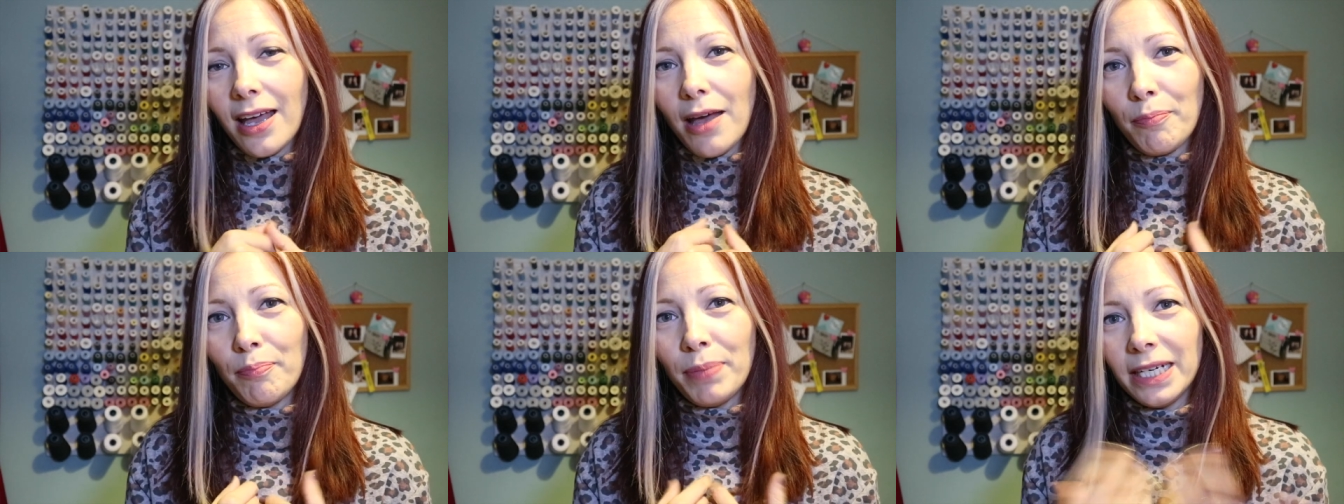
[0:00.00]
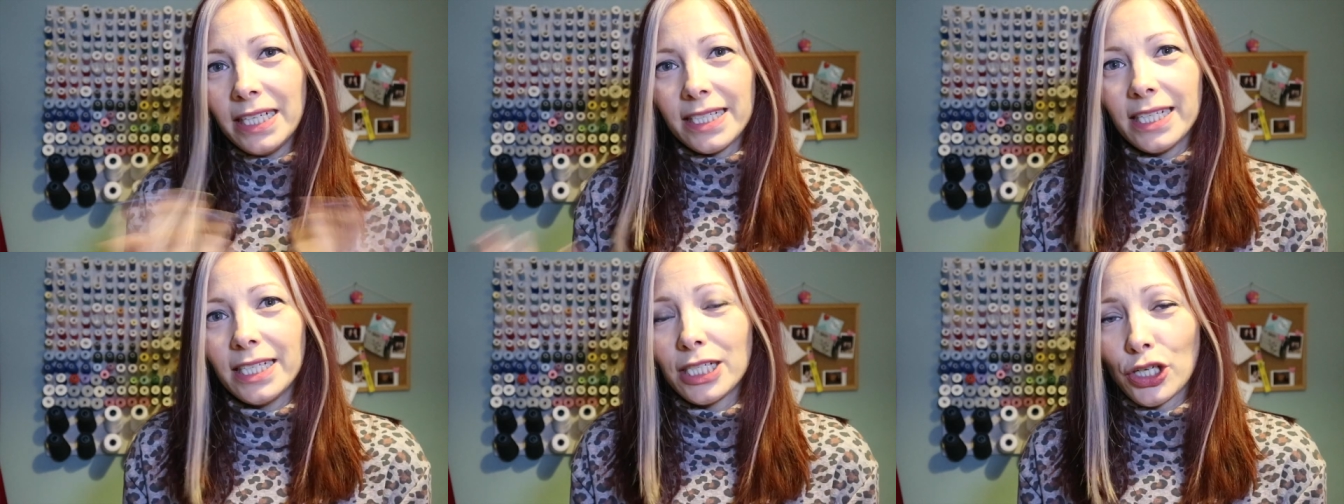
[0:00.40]

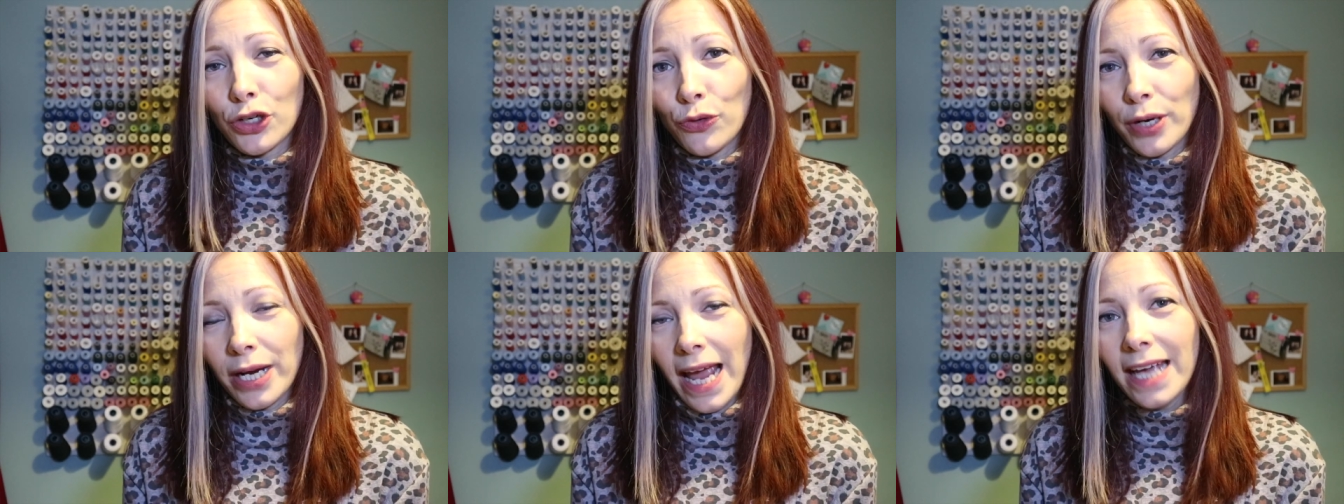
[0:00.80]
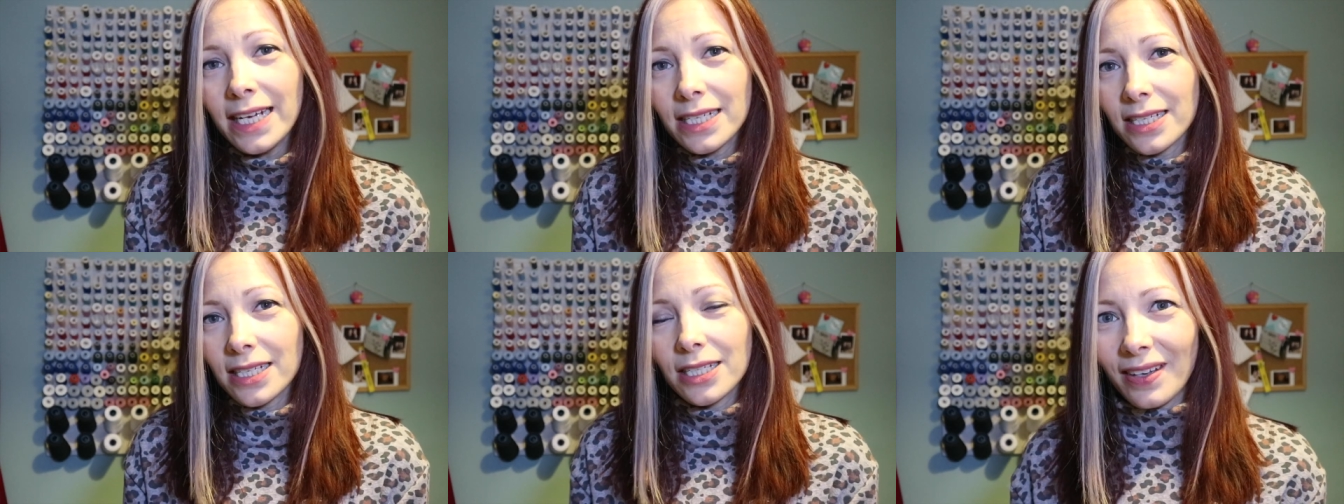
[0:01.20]
ability to
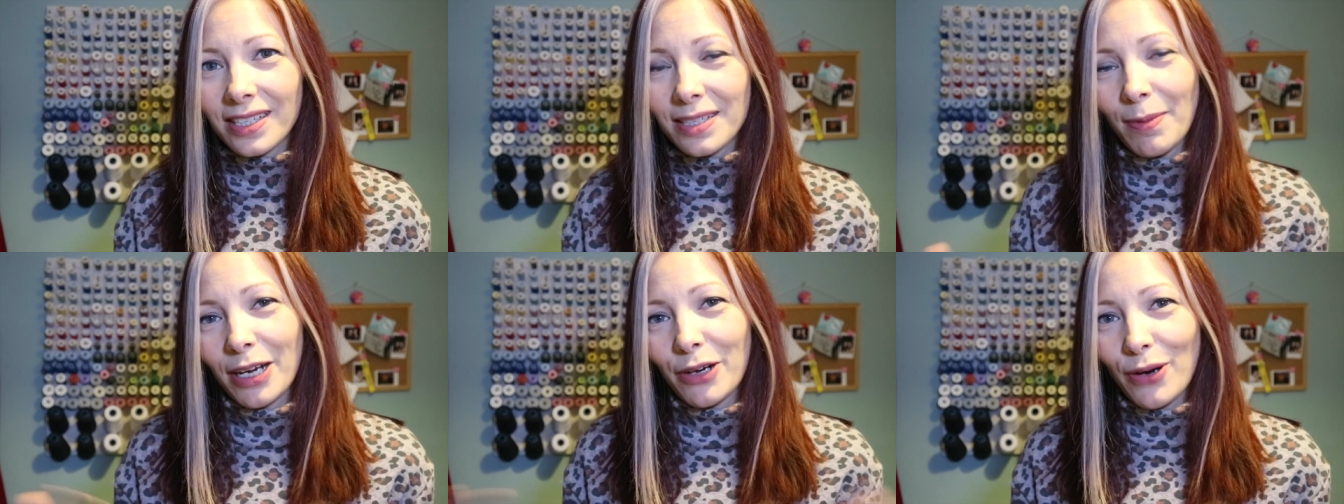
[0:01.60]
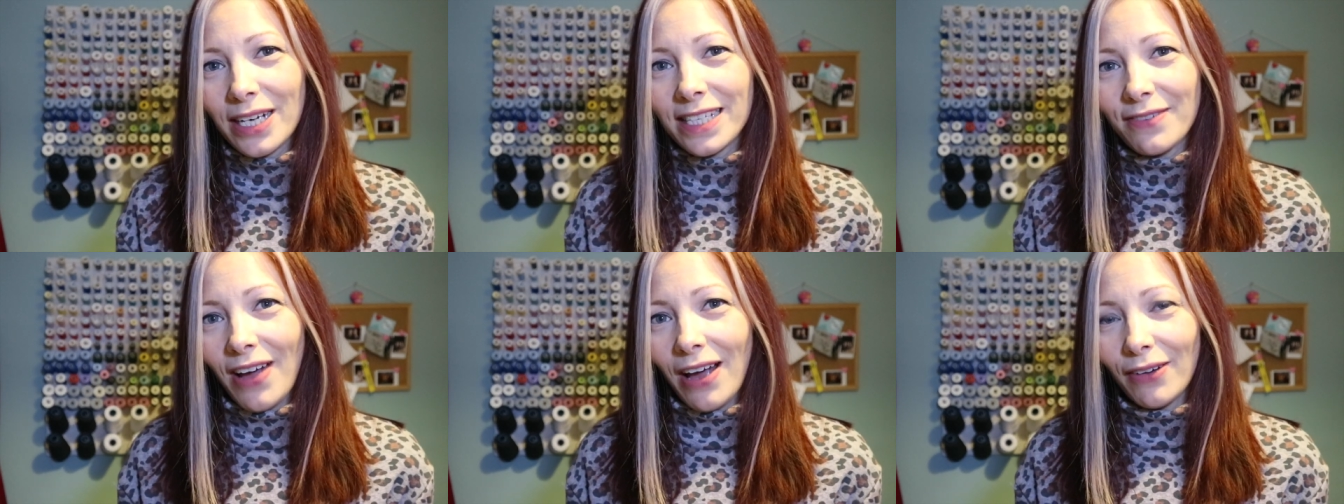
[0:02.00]
create, so my
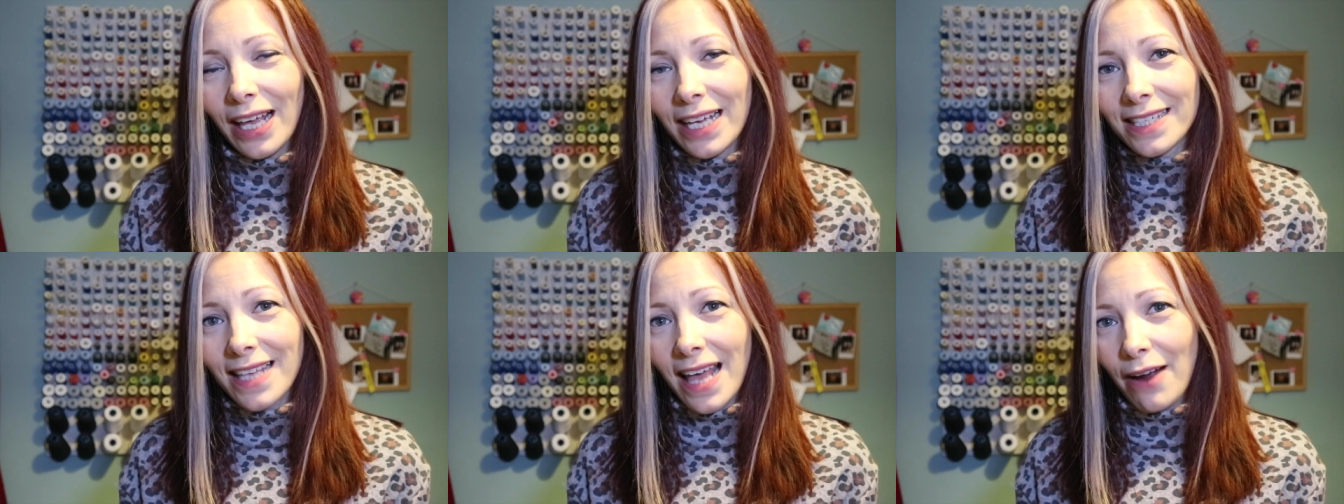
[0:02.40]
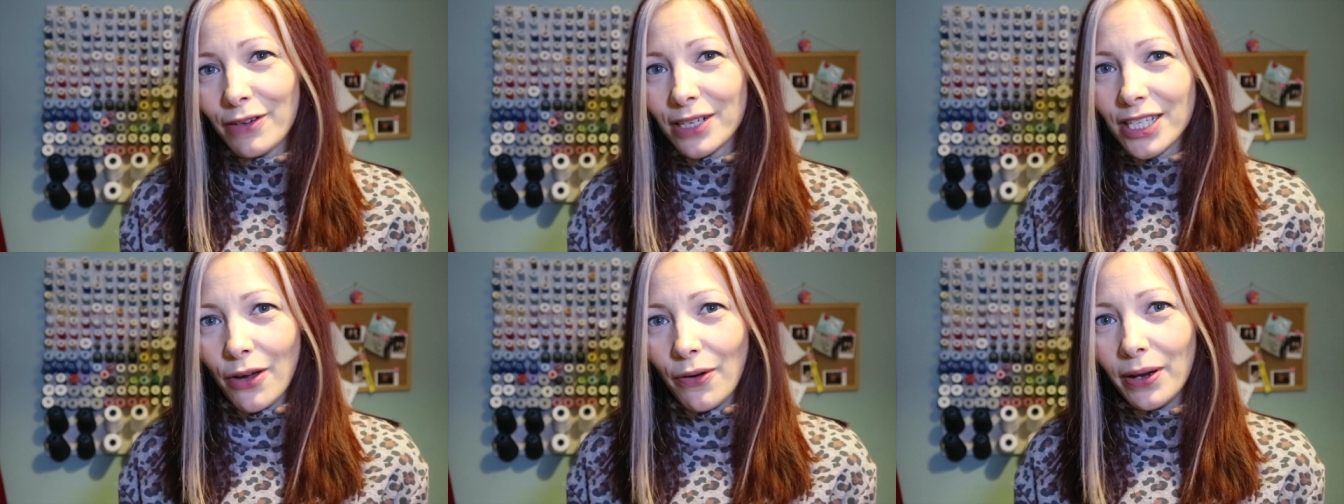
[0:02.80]
creative outlet is there
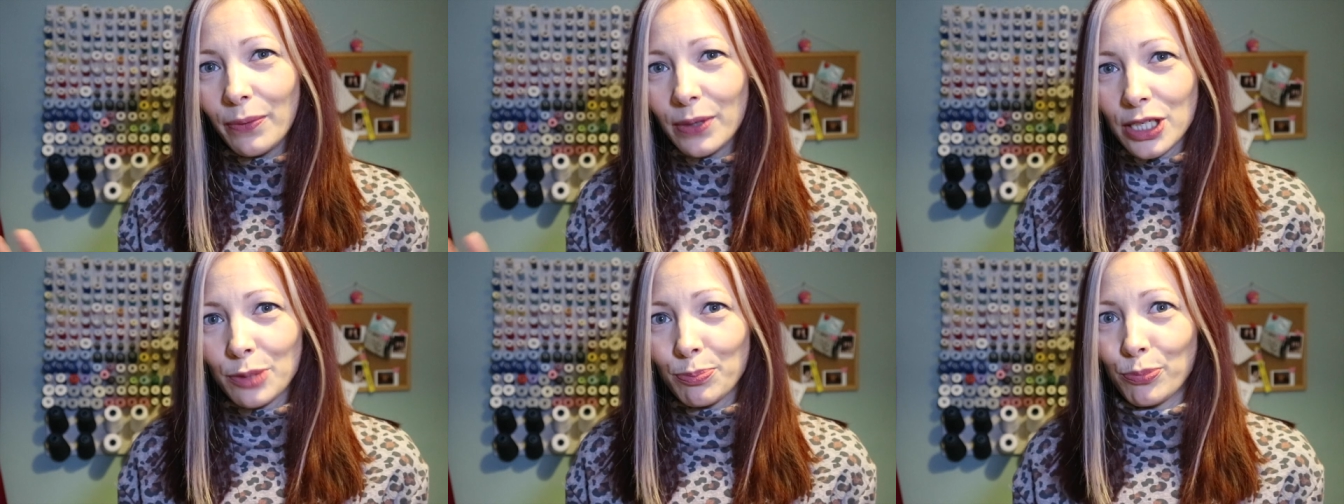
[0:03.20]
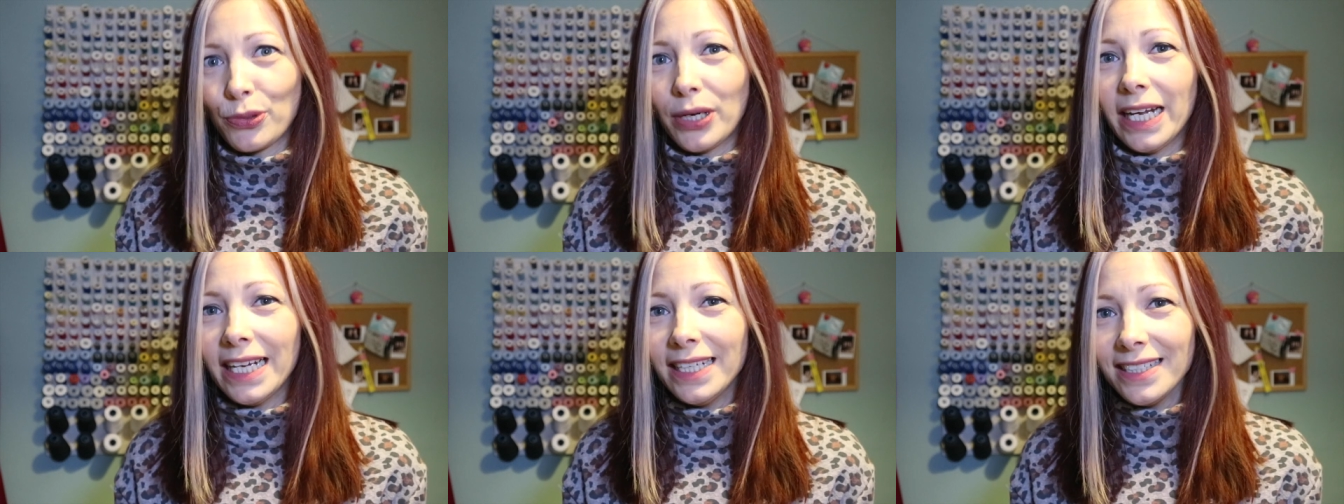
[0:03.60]
in sewing, which is
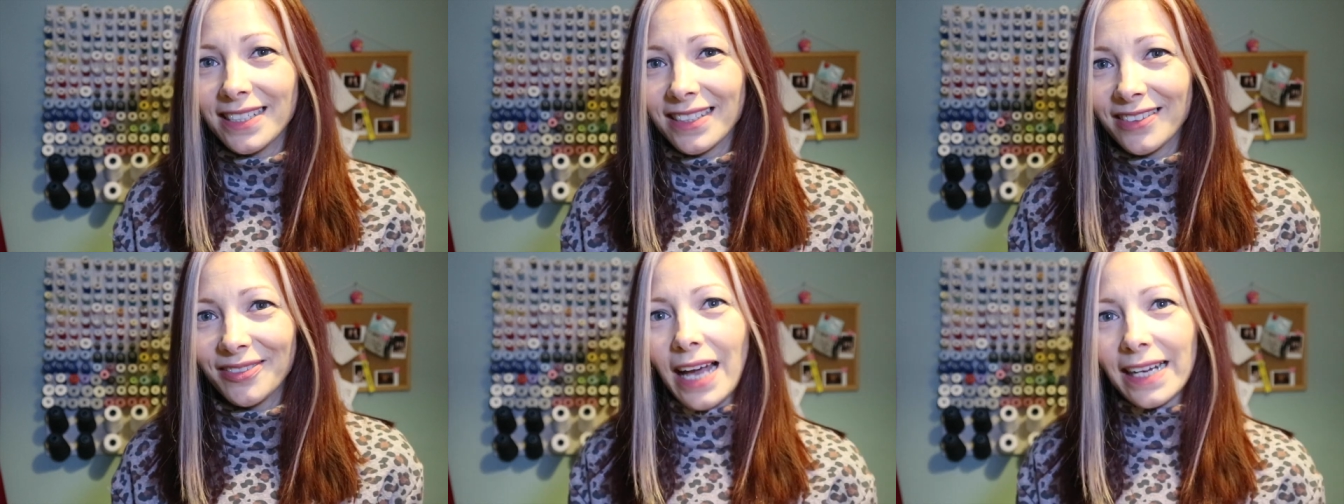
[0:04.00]
brilliant,